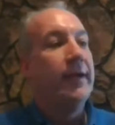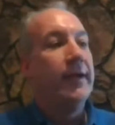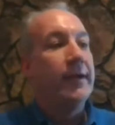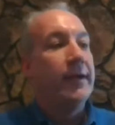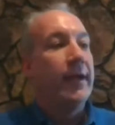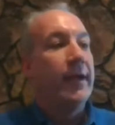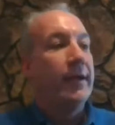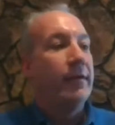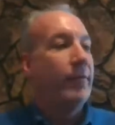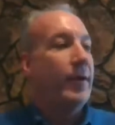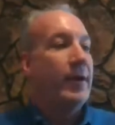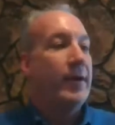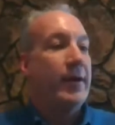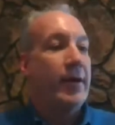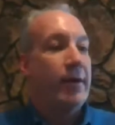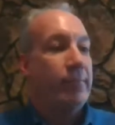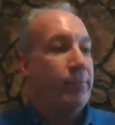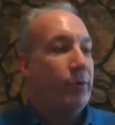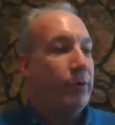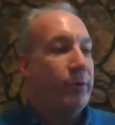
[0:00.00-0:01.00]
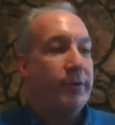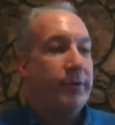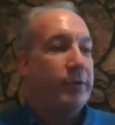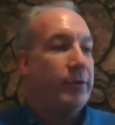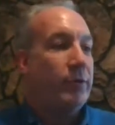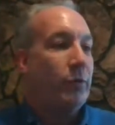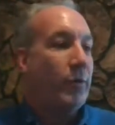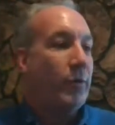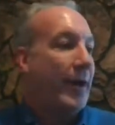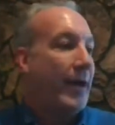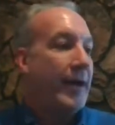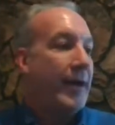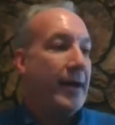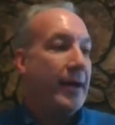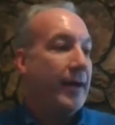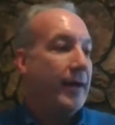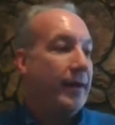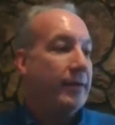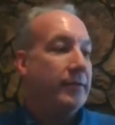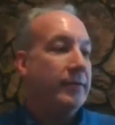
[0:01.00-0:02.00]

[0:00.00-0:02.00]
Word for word: It it put its UI on it.